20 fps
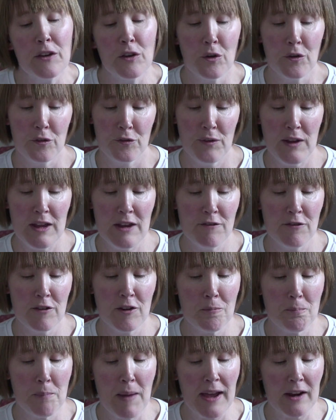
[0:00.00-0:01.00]
Your
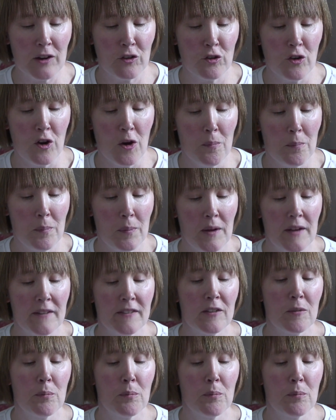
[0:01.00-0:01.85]
favourite backdrop, a